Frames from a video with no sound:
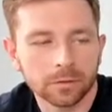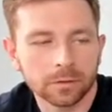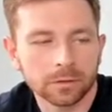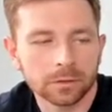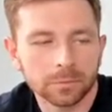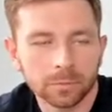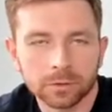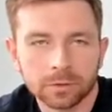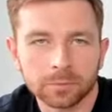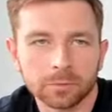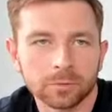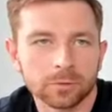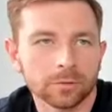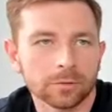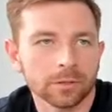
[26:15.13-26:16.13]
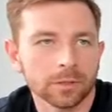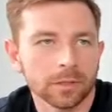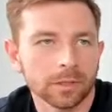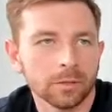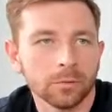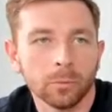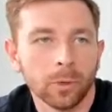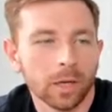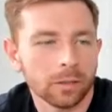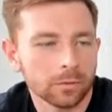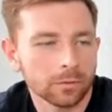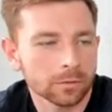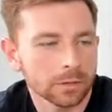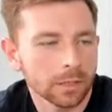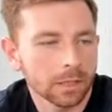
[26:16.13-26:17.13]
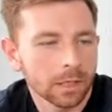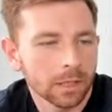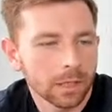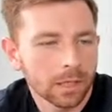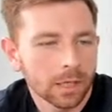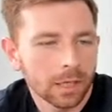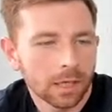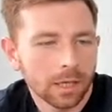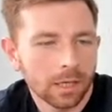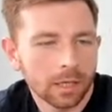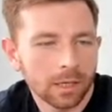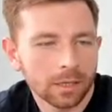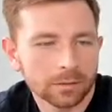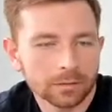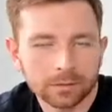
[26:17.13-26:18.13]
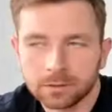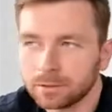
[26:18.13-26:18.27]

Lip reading: is possible to integrate. Why not? And